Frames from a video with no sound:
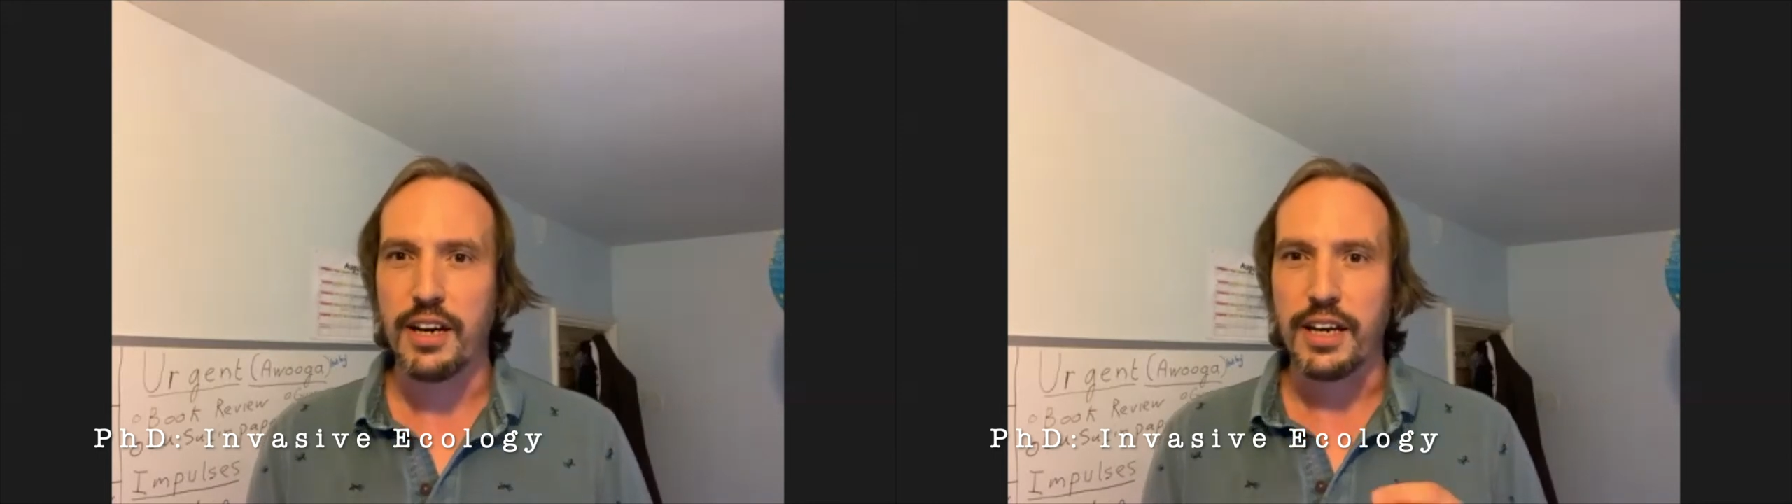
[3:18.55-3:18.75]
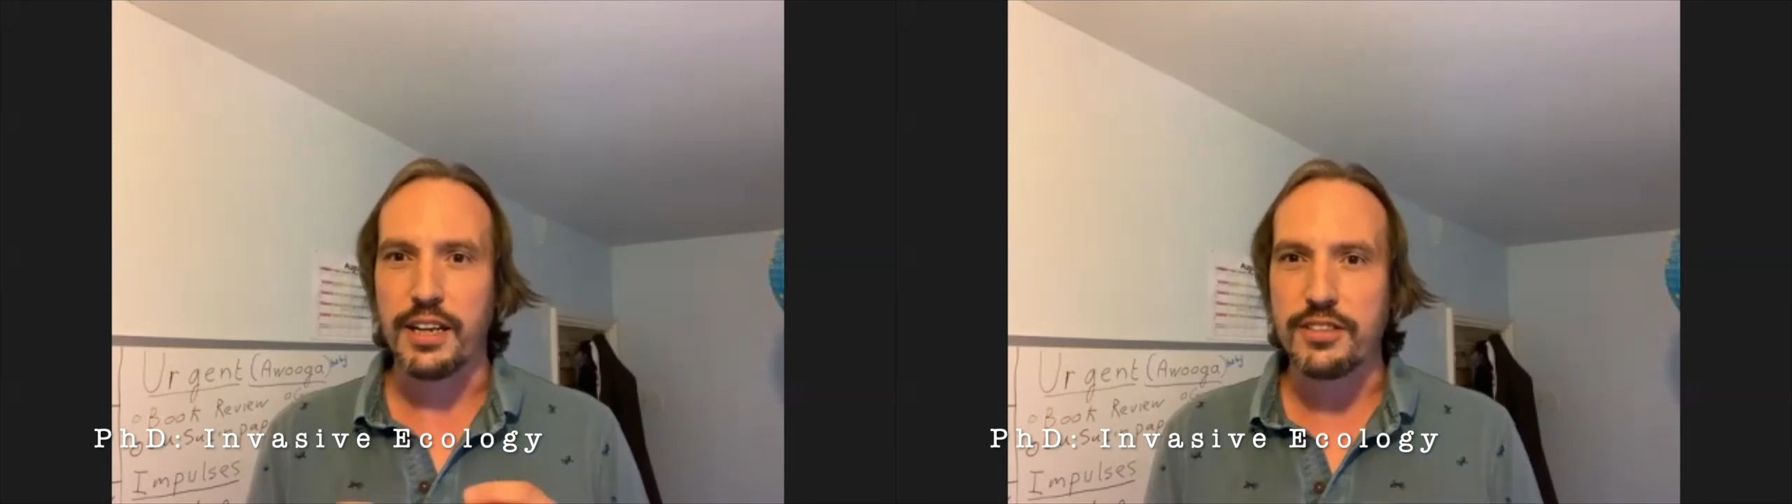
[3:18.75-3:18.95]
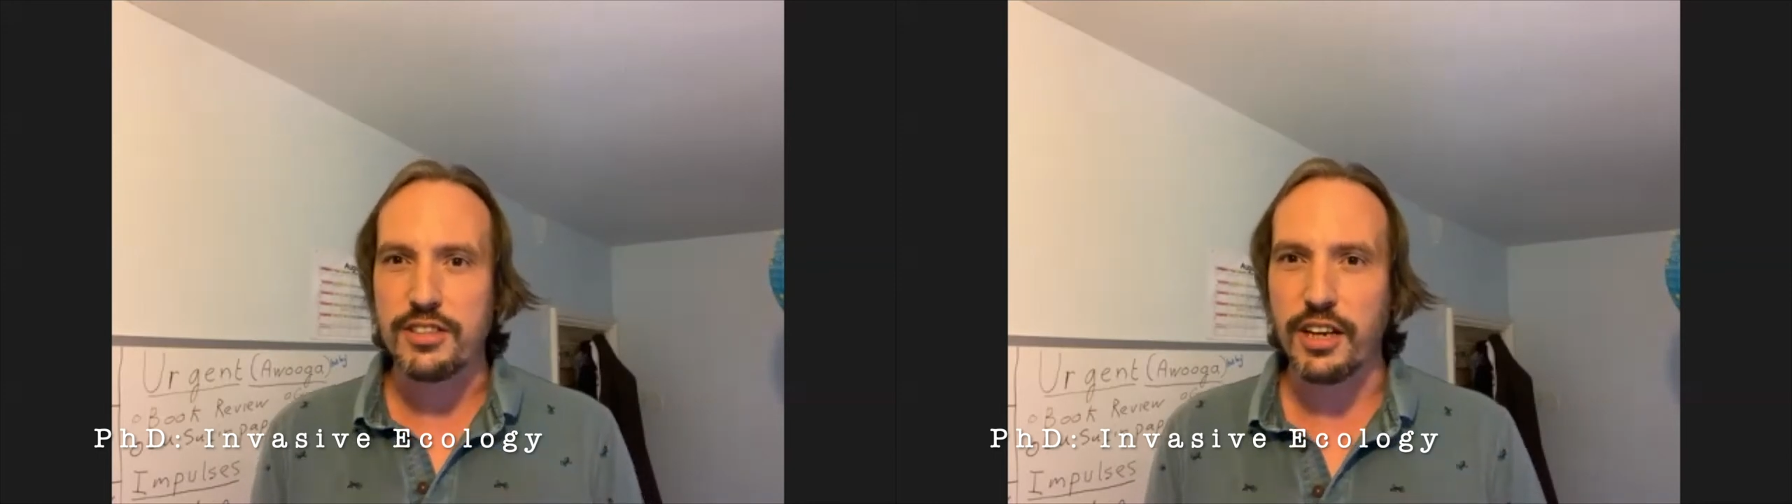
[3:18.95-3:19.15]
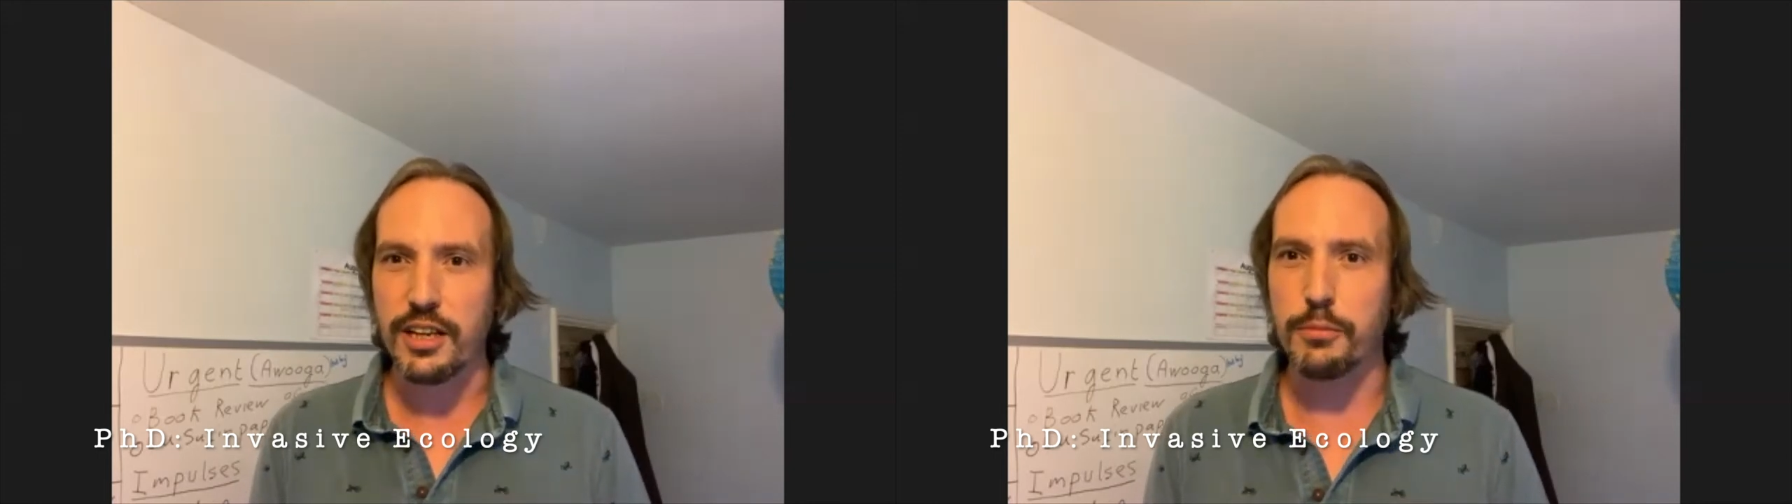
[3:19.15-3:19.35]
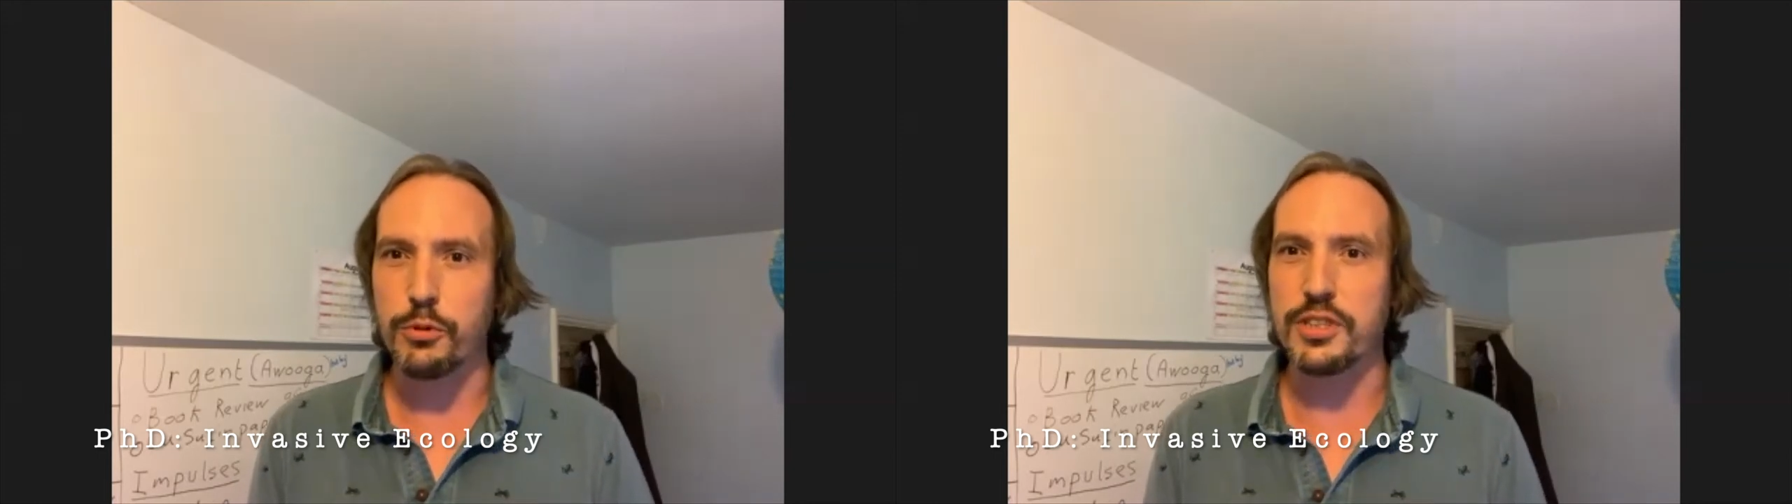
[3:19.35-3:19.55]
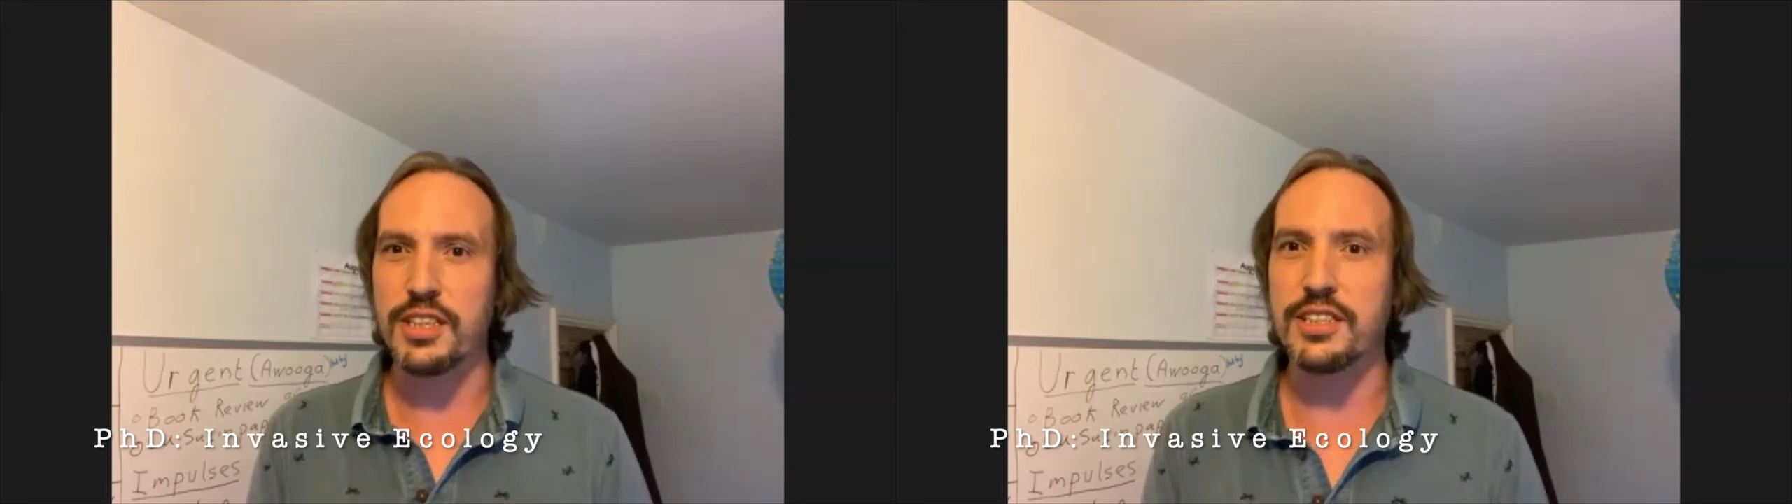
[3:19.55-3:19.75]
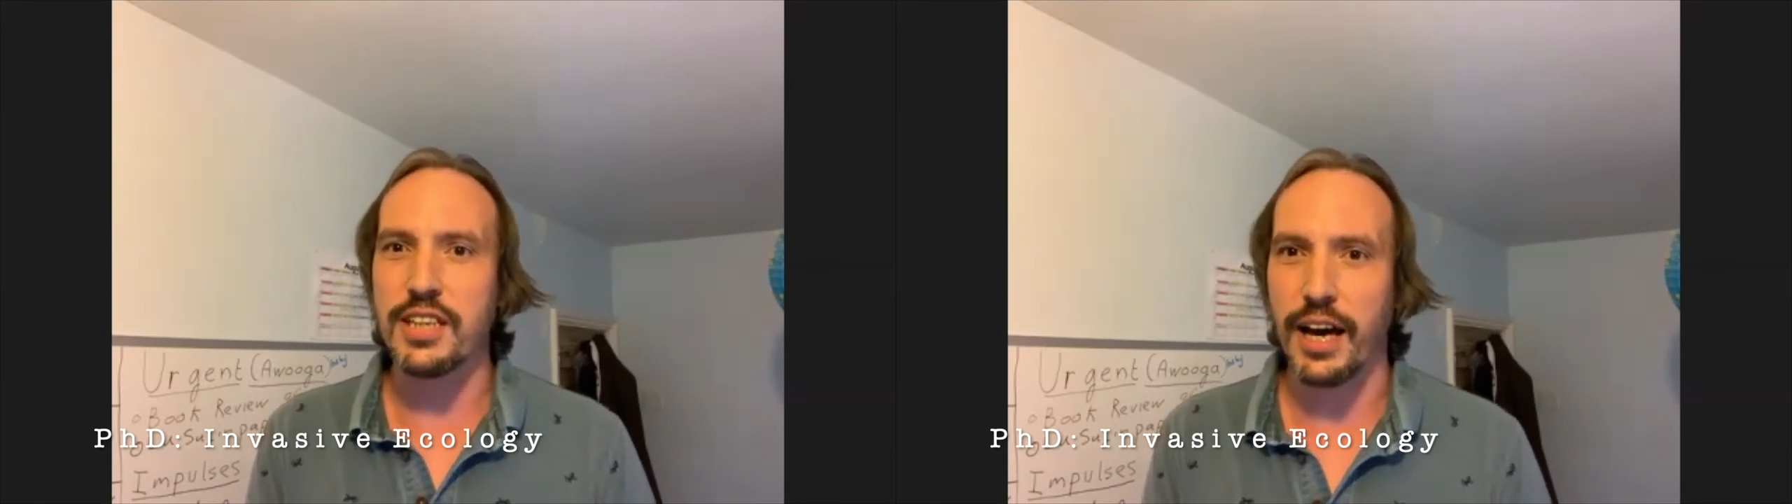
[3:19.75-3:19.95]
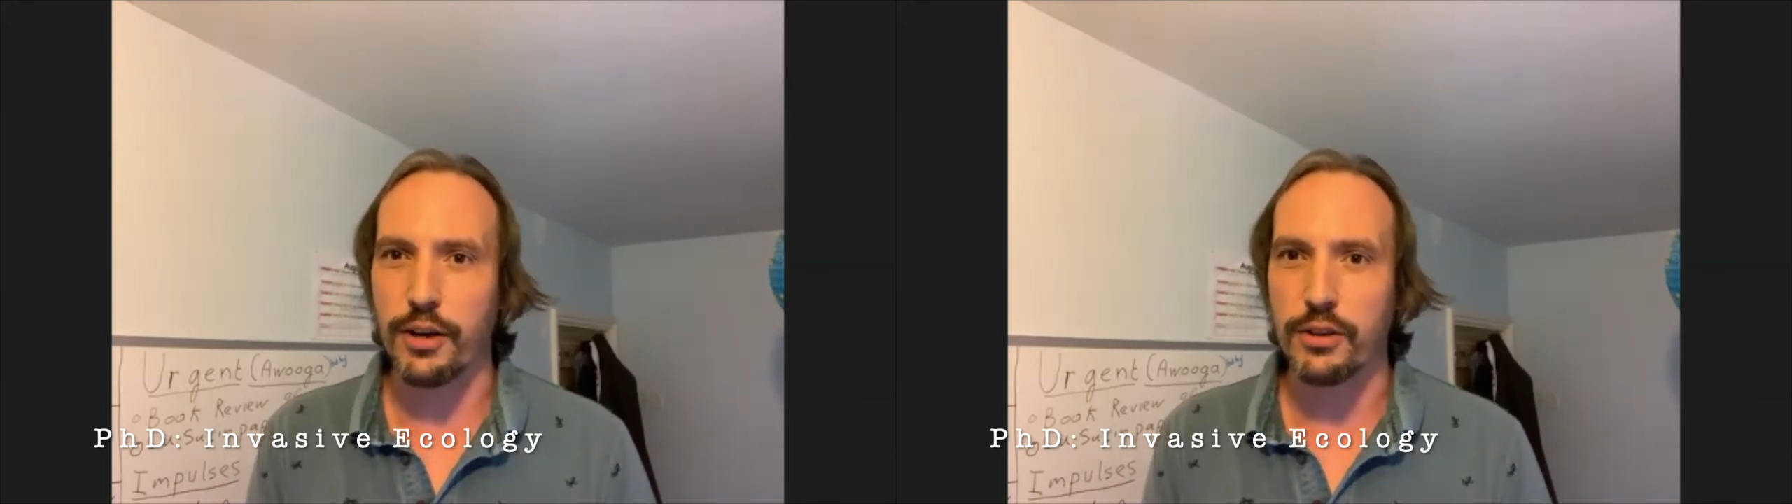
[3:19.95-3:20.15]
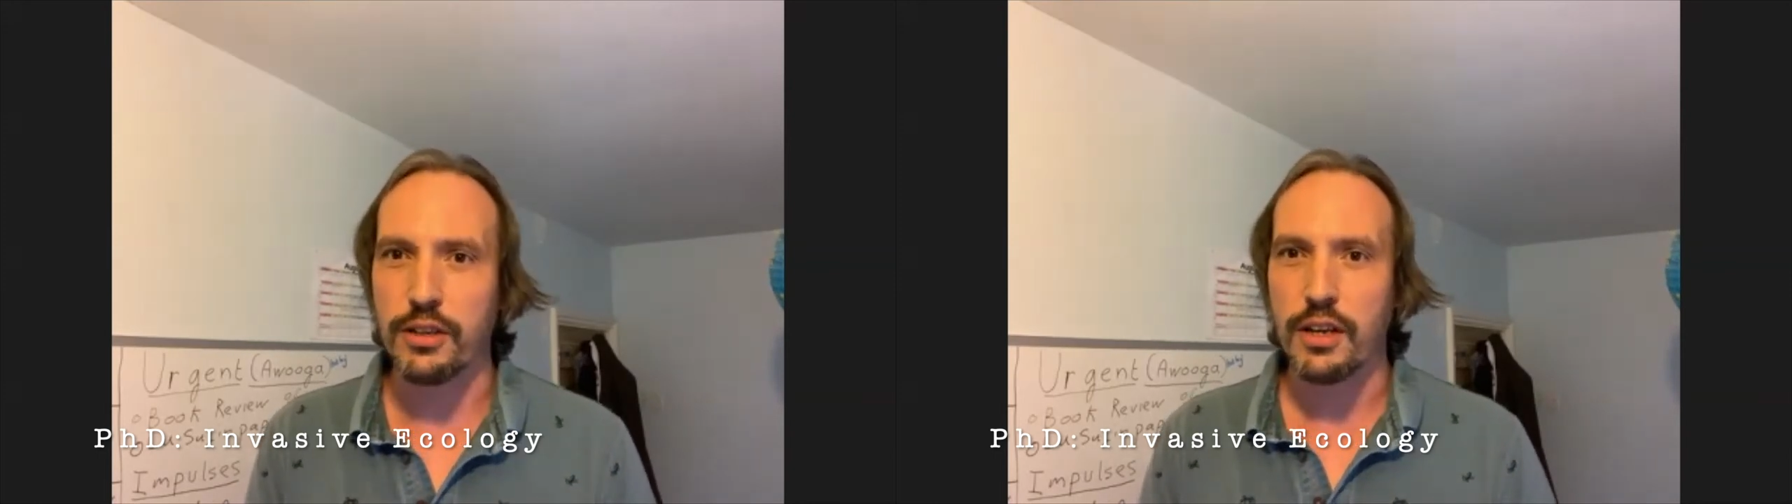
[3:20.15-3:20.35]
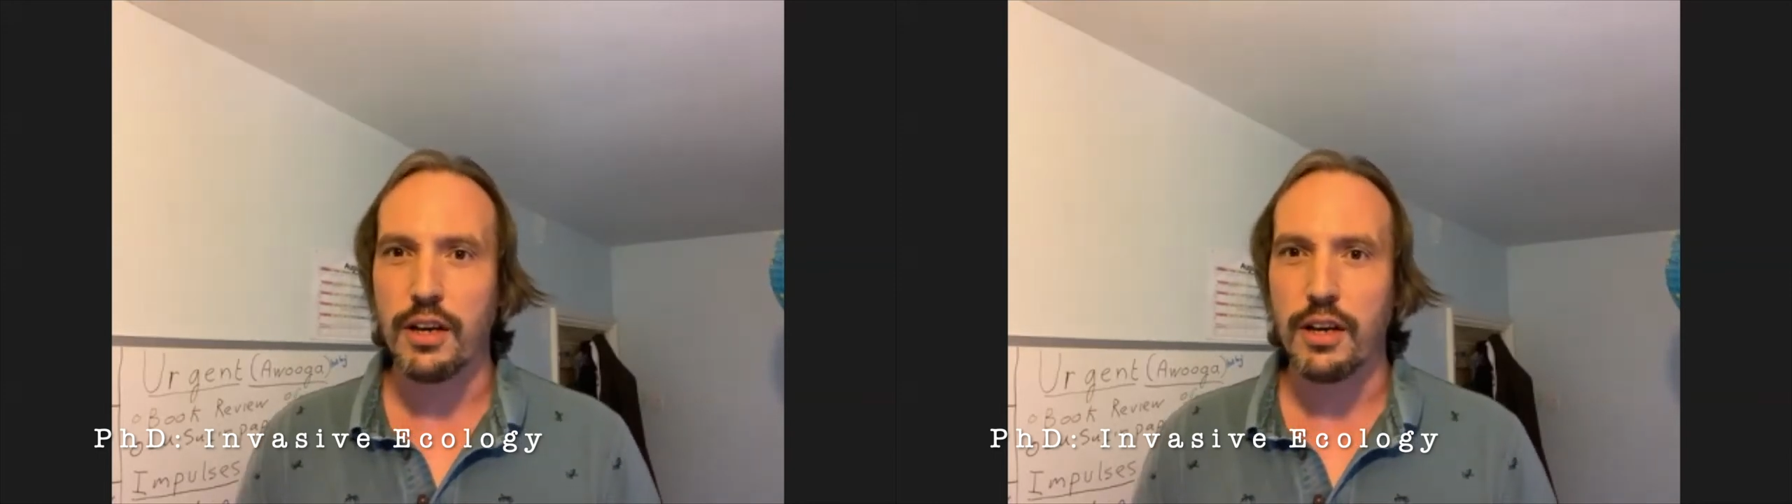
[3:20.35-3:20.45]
in slightly more detail.